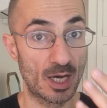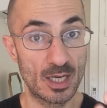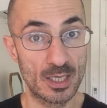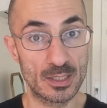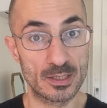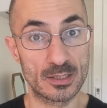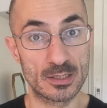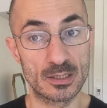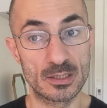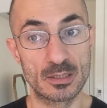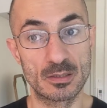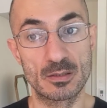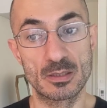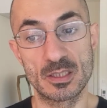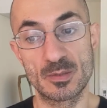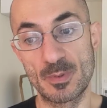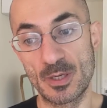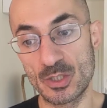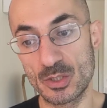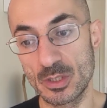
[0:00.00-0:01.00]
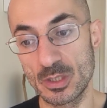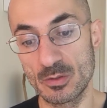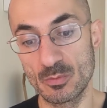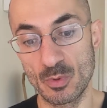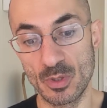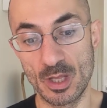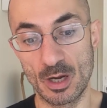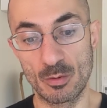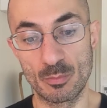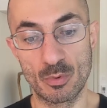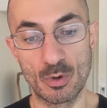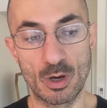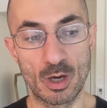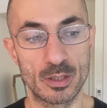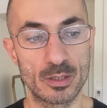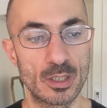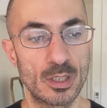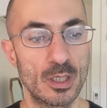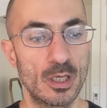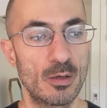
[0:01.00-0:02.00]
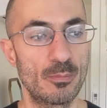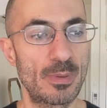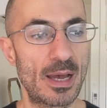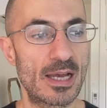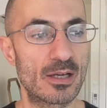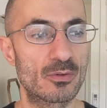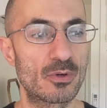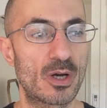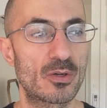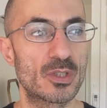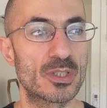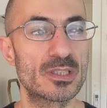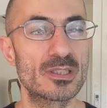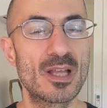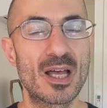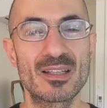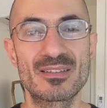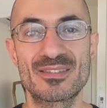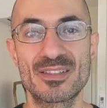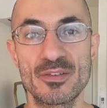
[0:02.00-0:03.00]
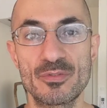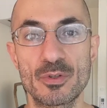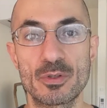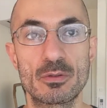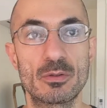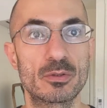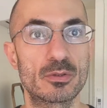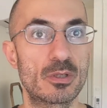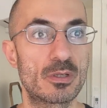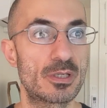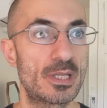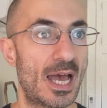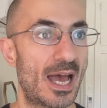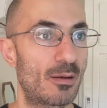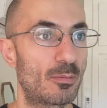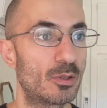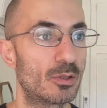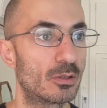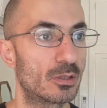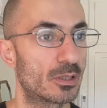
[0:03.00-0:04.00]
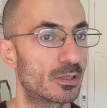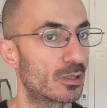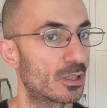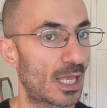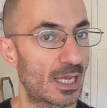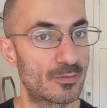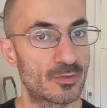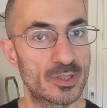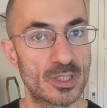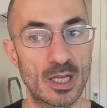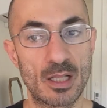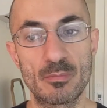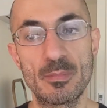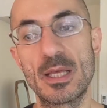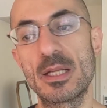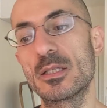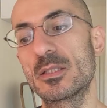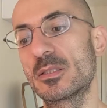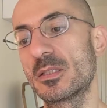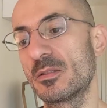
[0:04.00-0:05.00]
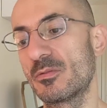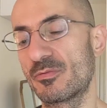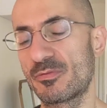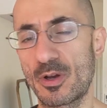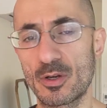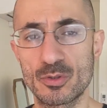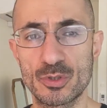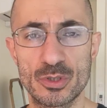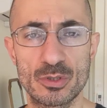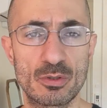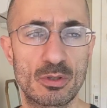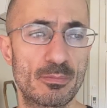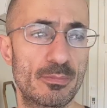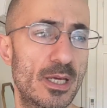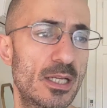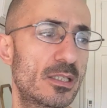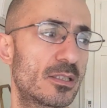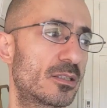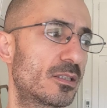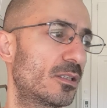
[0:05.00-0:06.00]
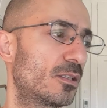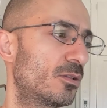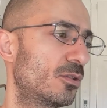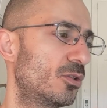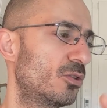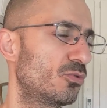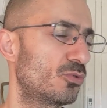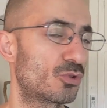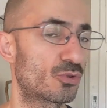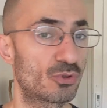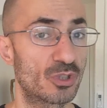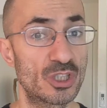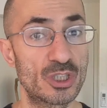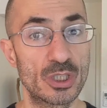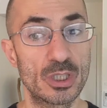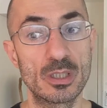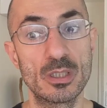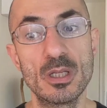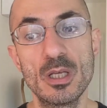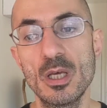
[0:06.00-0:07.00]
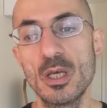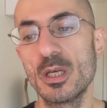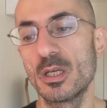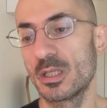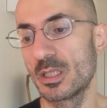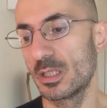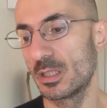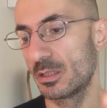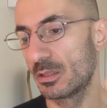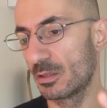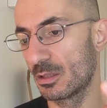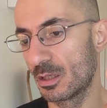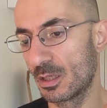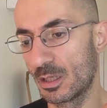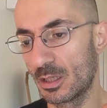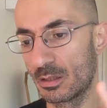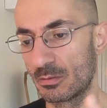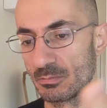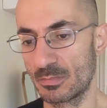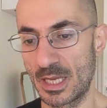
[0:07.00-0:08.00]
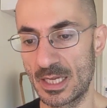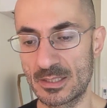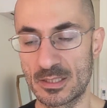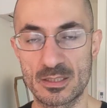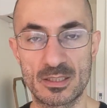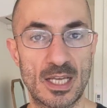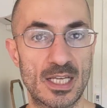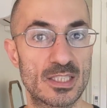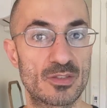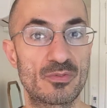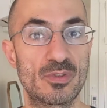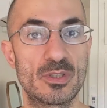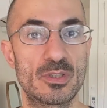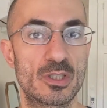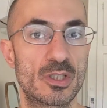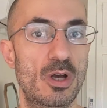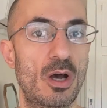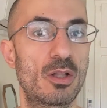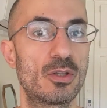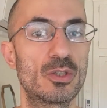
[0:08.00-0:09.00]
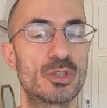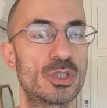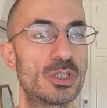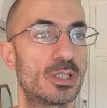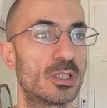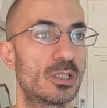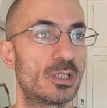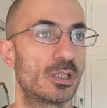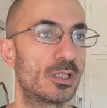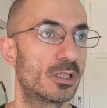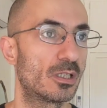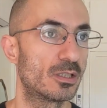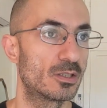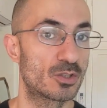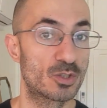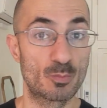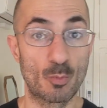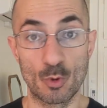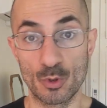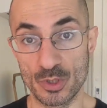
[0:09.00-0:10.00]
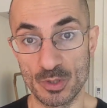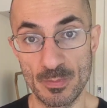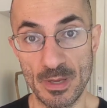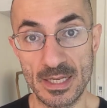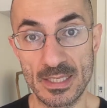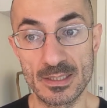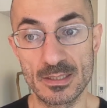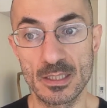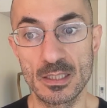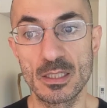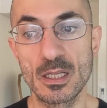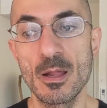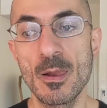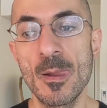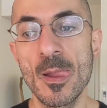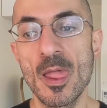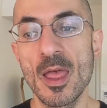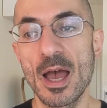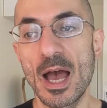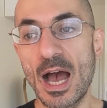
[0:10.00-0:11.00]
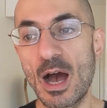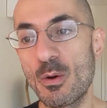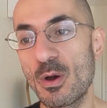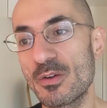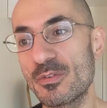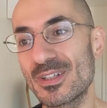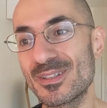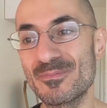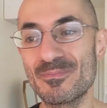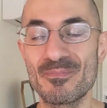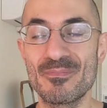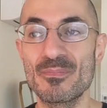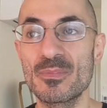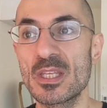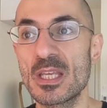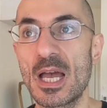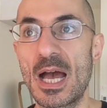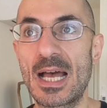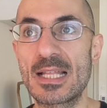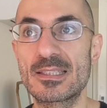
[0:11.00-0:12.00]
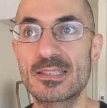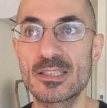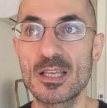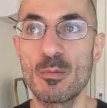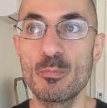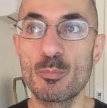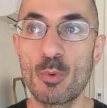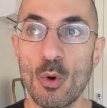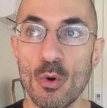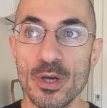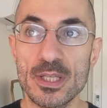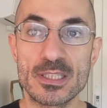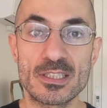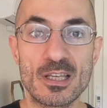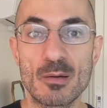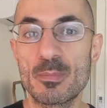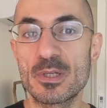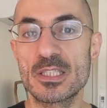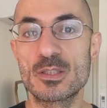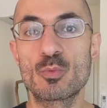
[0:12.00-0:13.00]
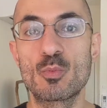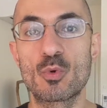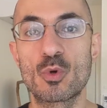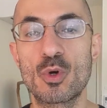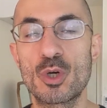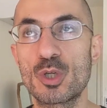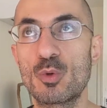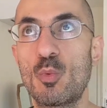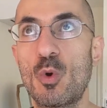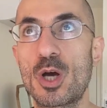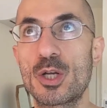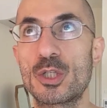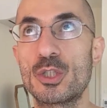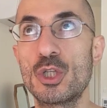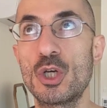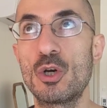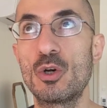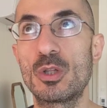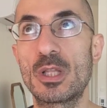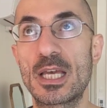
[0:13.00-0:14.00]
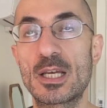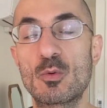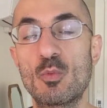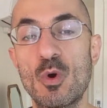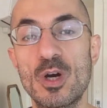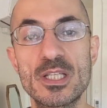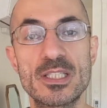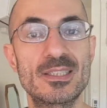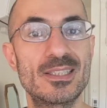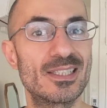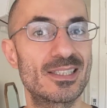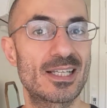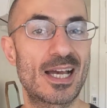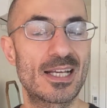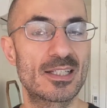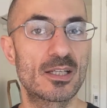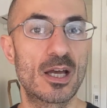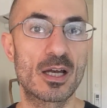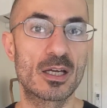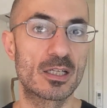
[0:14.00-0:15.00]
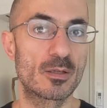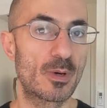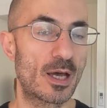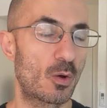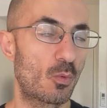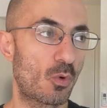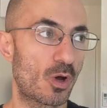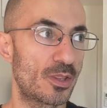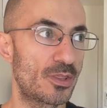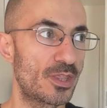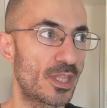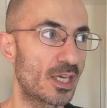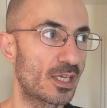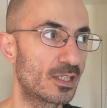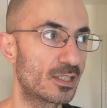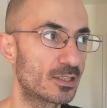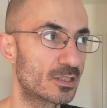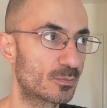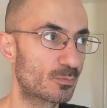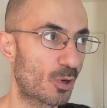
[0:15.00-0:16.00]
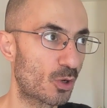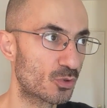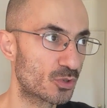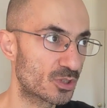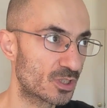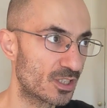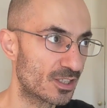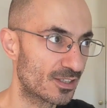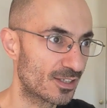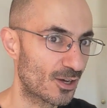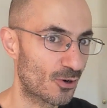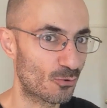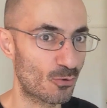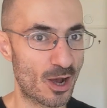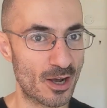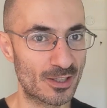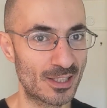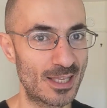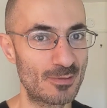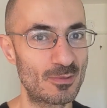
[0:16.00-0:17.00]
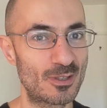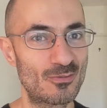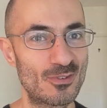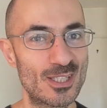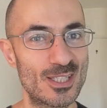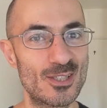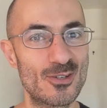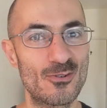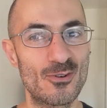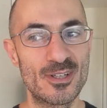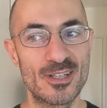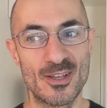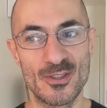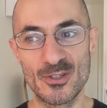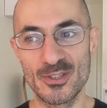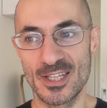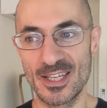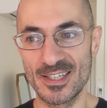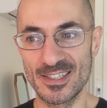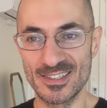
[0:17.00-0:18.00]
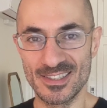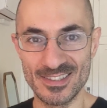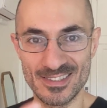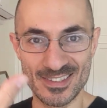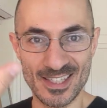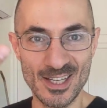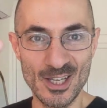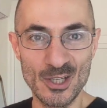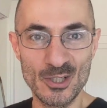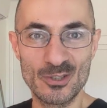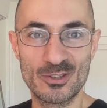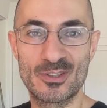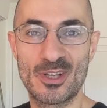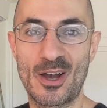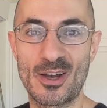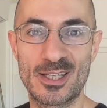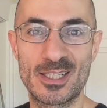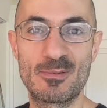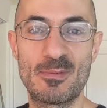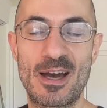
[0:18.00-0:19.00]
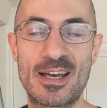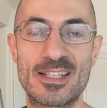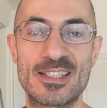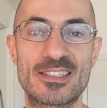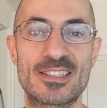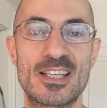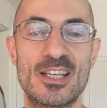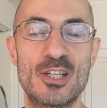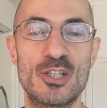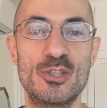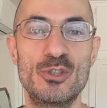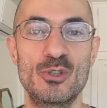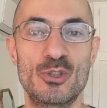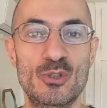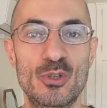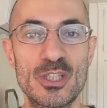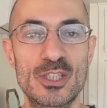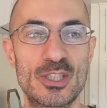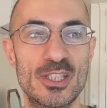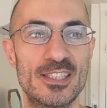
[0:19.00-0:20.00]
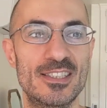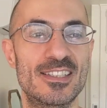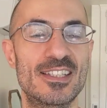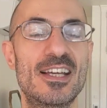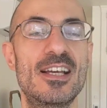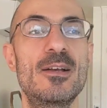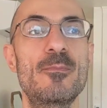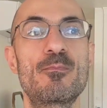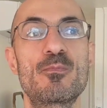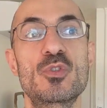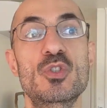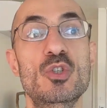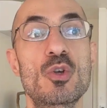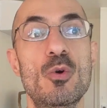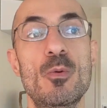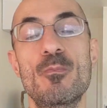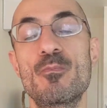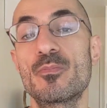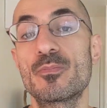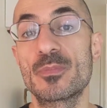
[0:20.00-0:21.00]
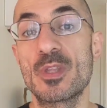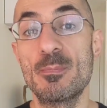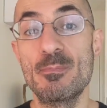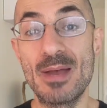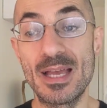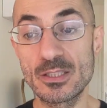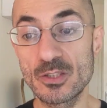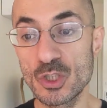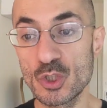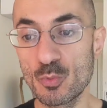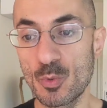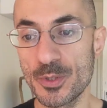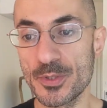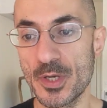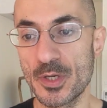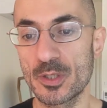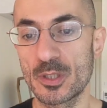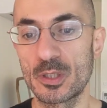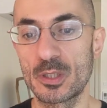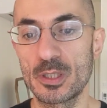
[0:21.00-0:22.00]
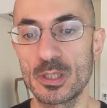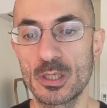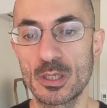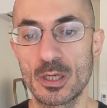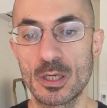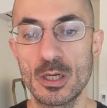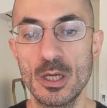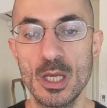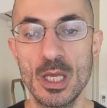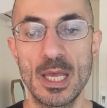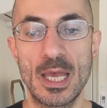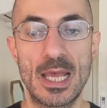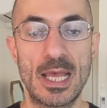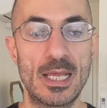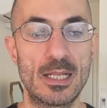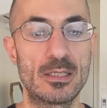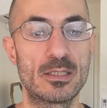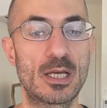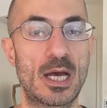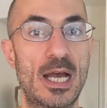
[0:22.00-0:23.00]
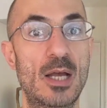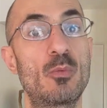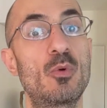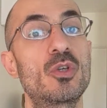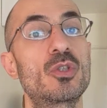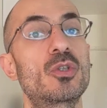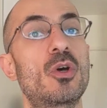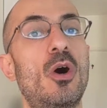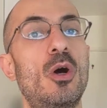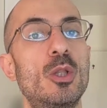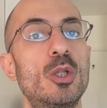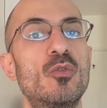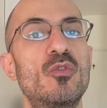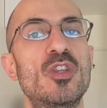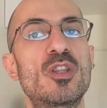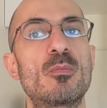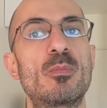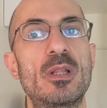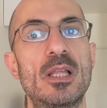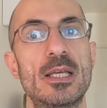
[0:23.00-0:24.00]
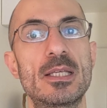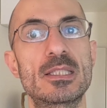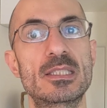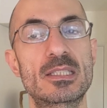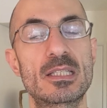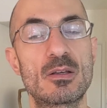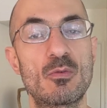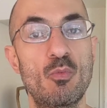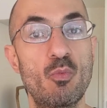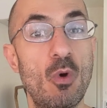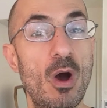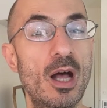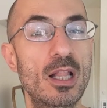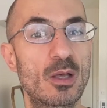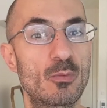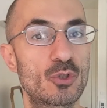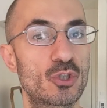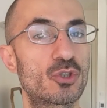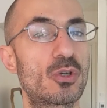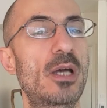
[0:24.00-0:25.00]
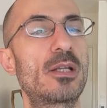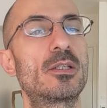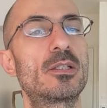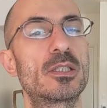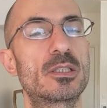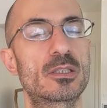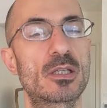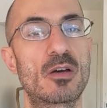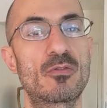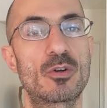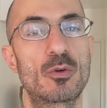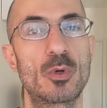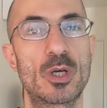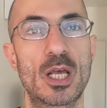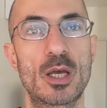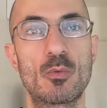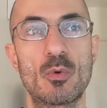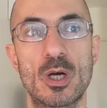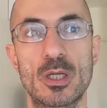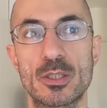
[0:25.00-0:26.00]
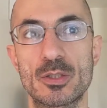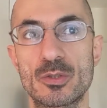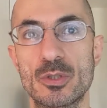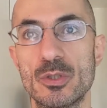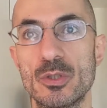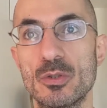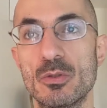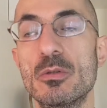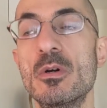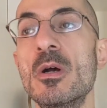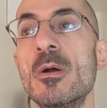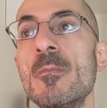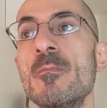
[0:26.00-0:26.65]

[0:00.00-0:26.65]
us, especially with our broad background, it's not difficult to dabble in lifestyle medicine, functional medicine, nutrition, in exercise physiology, in sports medicine. However, at some point, somebody's going to want to know, like, what is this guy talking about? One day he's posting a rock climbing video, another day he's talking about his nutrition. So the message was unclear, and I was all over the place while I was trying to discover what I wanted to do.